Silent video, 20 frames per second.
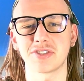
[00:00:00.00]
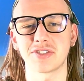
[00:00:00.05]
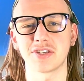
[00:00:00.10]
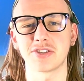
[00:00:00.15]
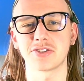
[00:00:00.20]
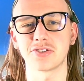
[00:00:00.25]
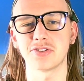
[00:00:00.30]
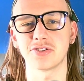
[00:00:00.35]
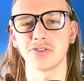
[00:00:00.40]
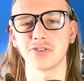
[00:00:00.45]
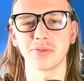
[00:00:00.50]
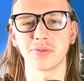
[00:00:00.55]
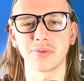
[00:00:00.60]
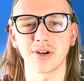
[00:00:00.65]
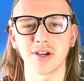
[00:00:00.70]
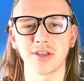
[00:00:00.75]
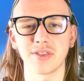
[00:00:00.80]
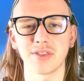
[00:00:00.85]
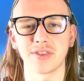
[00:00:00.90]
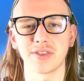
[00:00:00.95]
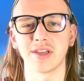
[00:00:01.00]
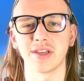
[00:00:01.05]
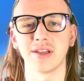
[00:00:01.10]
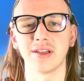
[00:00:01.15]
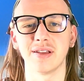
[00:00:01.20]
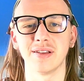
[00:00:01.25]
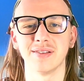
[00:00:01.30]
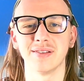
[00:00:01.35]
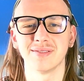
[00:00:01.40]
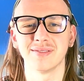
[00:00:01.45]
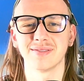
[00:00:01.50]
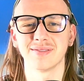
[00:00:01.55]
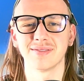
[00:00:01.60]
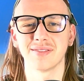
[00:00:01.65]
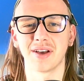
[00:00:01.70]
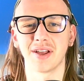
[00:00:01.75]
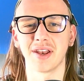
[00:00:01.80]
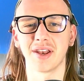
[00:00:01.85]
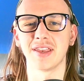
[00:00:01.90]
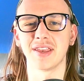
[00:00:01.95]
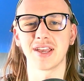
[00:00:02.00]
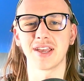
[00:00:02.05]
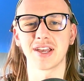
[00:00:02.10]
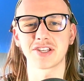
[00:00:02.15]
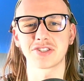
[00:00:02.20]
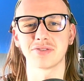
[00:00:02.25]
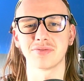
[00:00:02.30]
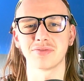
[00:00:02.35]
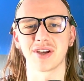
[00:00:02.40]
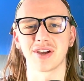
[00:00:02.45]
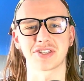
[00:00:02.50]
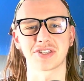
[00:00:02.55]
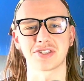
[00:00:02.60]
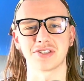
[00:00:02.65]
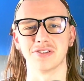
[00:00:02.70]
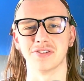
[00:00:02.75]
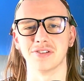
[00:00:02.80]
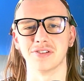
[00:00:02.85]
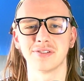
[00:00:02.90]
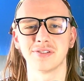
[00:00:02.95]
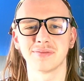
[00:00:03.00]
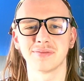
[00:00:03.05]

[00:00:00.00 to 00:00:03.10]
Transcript: says do the right thing and then he gets arrested.